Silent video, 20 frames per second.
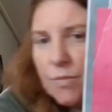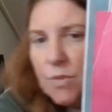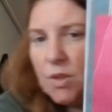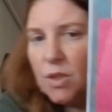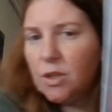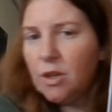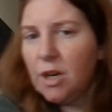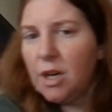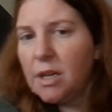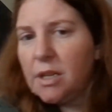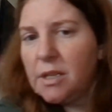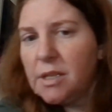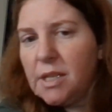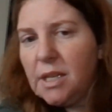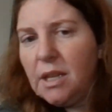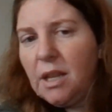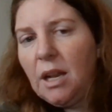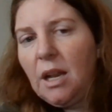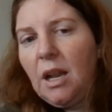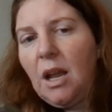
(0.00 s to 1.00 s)
Sorry, I can
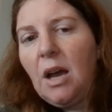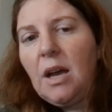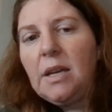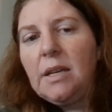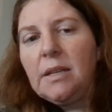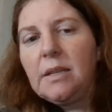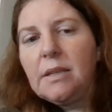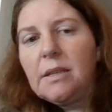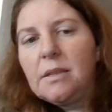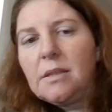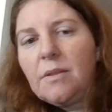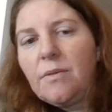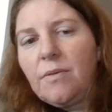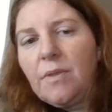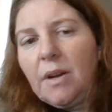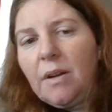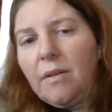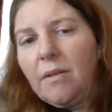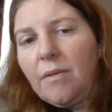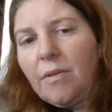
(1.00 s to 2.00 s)
see the light is
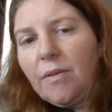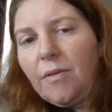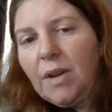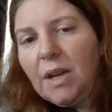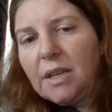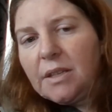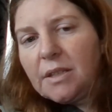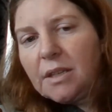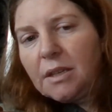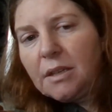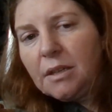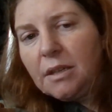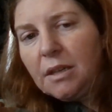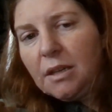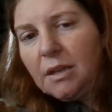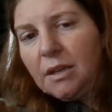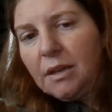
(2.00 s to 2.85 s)
reflecting.